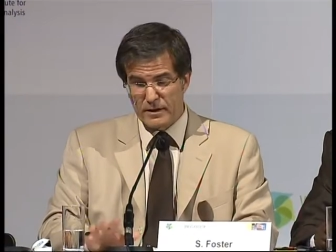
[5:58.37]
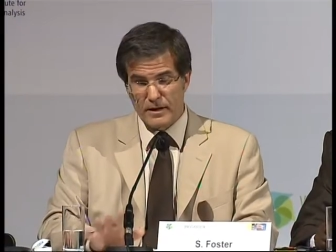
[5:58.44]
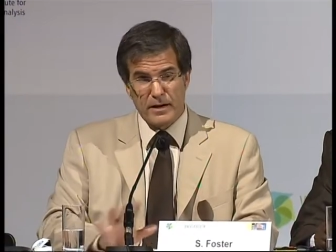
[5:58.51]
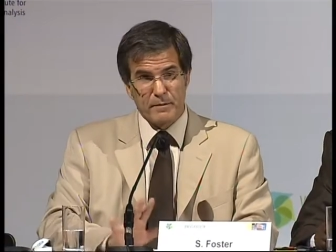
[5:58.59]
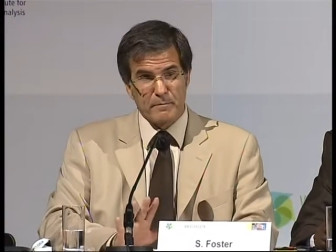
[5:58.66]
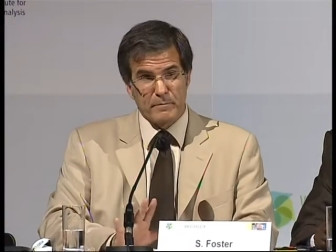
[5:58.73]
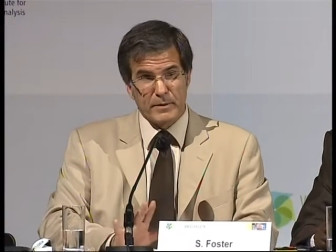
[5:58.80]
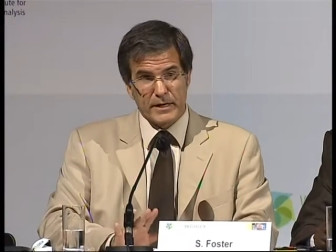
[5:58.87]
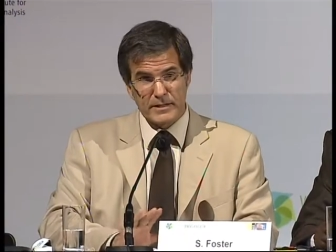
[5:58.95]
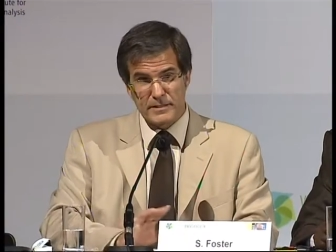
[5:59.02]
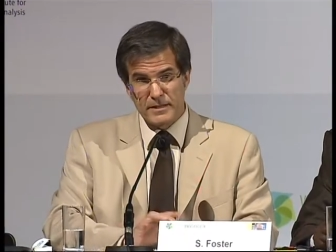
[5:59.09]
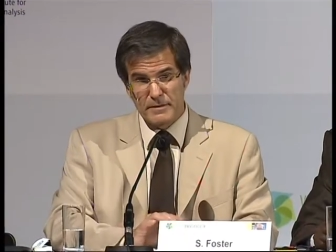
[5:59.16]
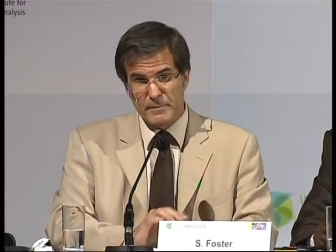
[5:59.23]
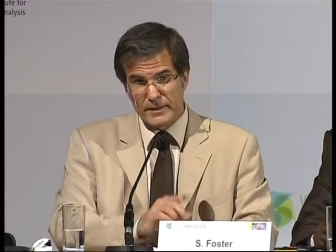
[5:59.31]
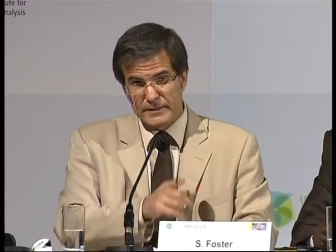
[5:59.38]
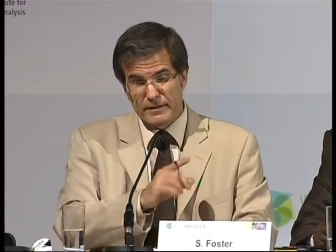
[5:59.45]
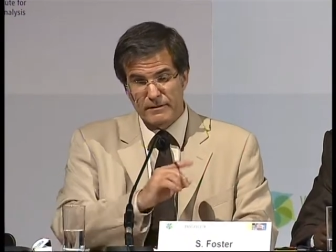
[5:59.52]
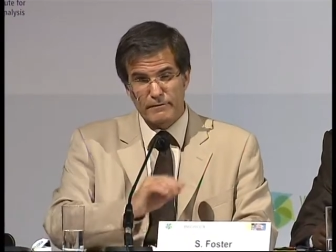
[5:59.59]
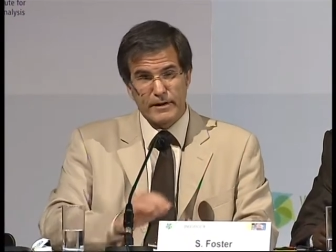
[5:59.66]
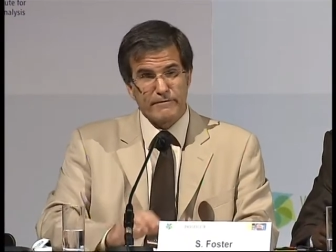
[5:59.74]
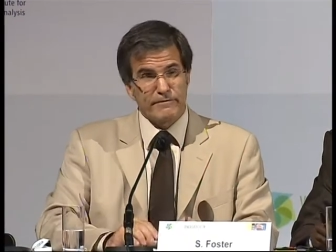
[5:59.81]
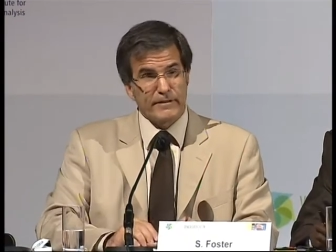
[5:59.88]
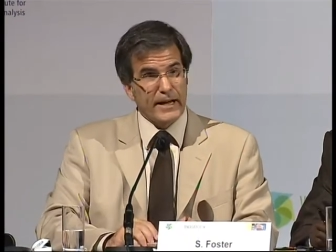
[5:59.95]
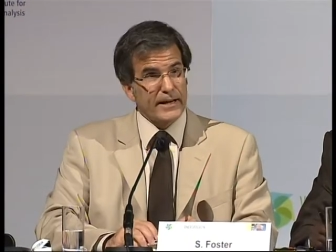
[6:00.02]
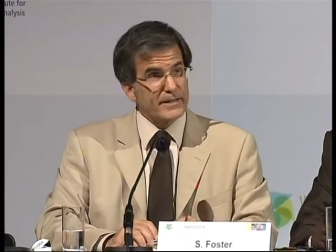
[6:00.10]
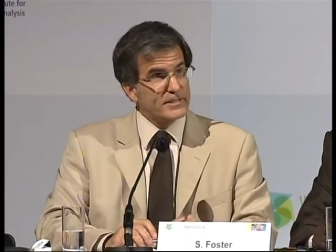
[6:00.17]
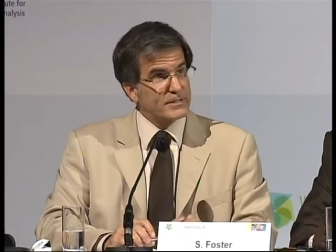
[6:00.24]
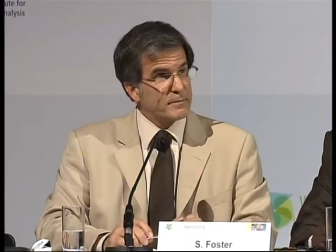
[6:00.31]
um, but I see my little red
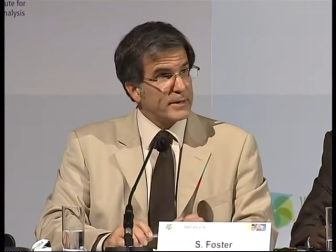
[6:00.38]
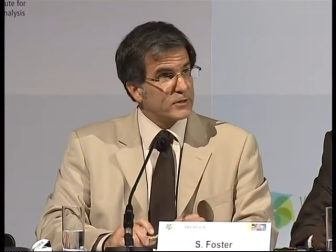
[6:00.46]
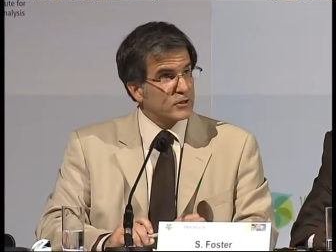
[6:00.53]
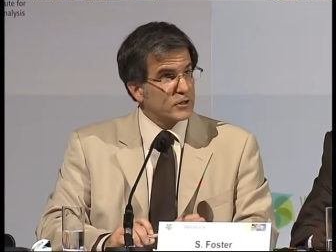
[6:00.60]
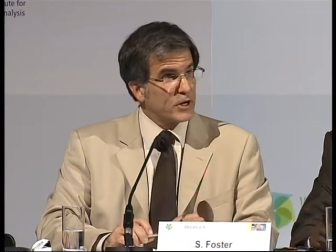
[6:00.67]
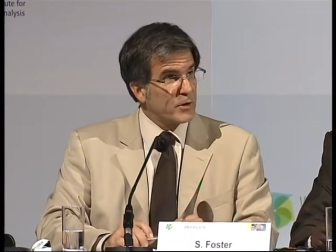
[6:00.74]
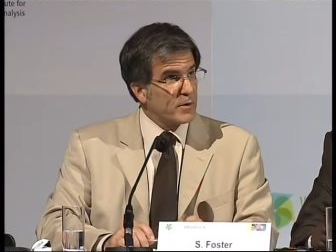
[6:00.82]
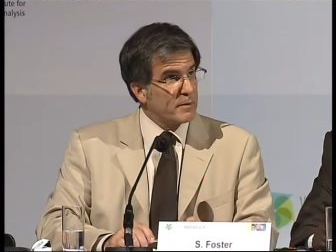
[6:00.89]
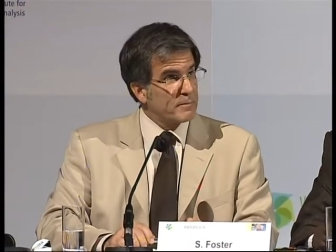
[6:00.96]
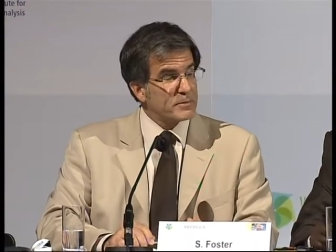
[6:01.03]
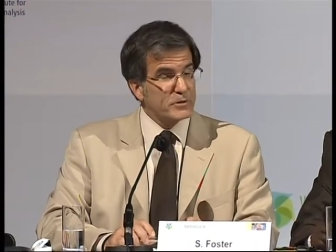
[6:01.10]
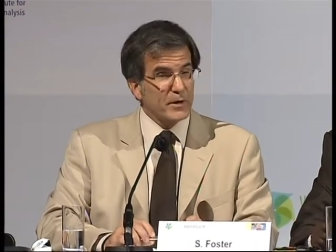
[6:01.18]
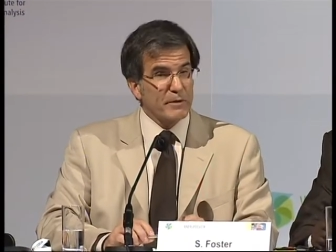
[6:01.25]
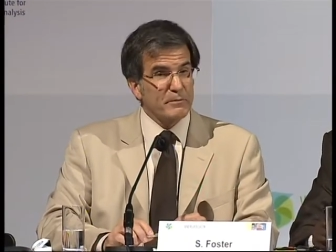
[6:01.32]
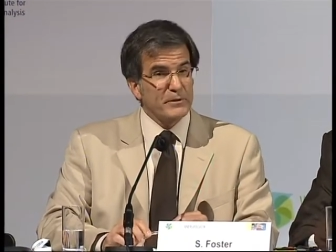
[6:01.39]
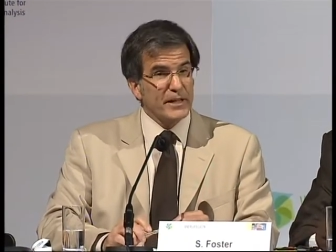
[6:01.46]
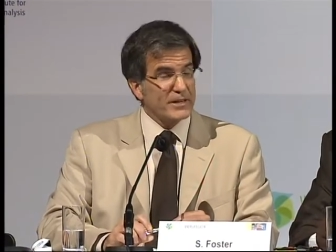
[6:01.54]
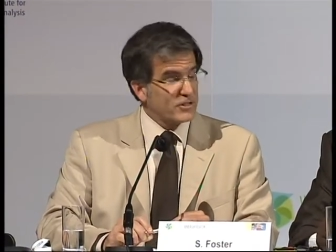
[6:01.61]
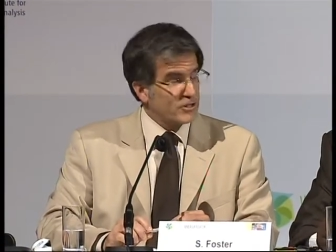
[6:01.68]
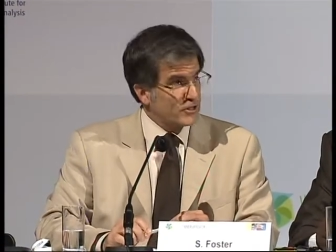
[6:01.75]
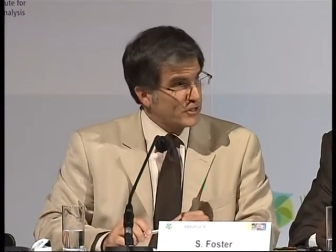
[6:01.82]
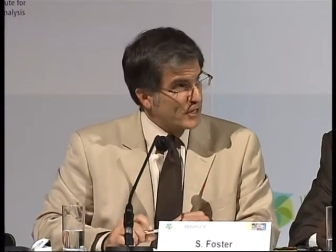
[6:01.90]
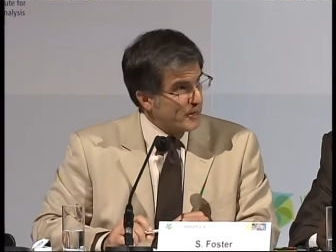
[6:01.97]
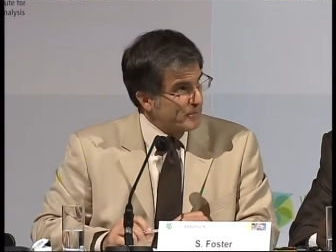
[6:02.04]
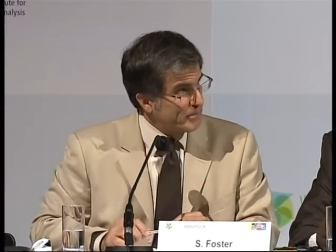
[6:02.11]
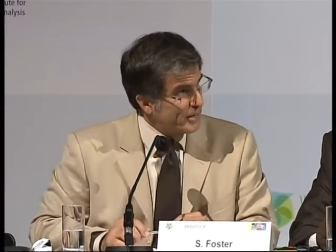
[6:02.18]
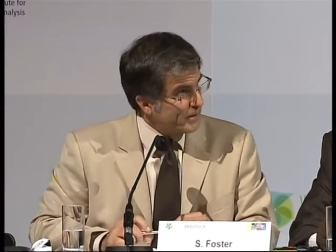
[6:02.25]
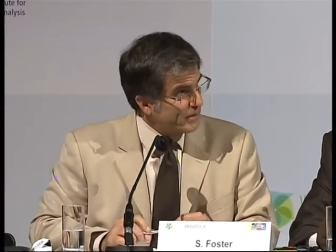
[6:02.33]
flag is about to go up, so I will actually
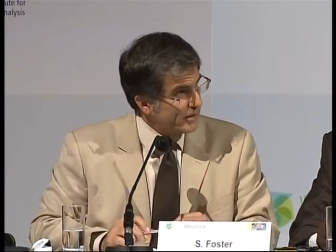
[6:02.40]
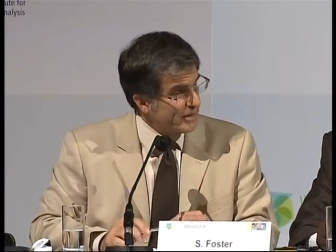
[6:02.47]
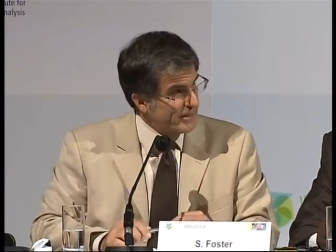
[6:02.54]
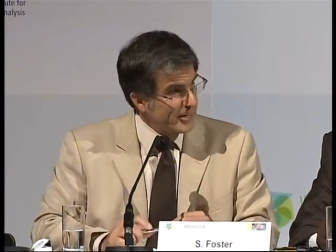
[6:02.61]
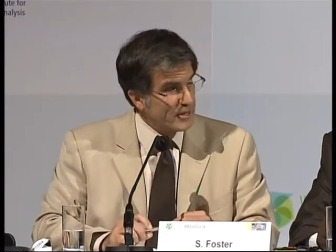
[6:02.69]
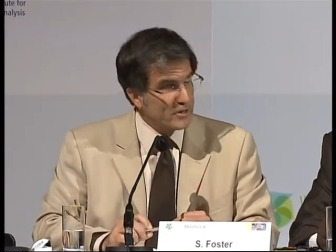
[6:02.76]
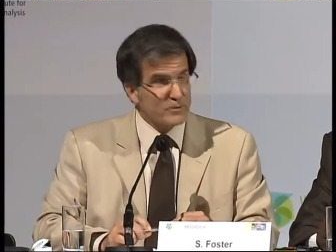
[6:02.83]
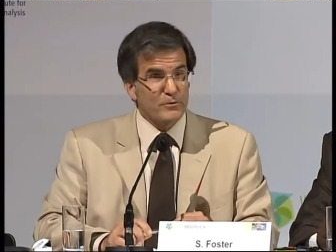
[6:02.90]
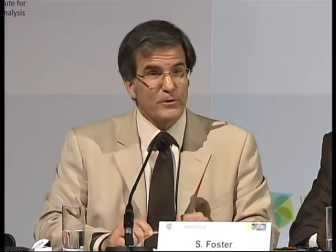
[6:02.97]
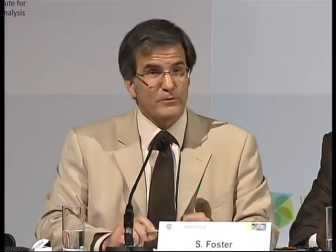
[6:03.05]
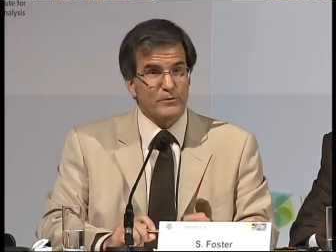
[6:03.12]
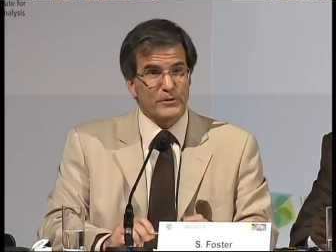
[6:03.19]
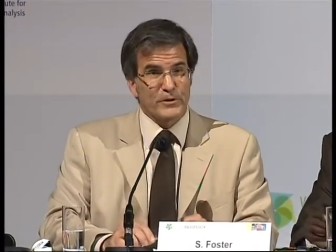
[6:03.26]
stop there and thank you all for your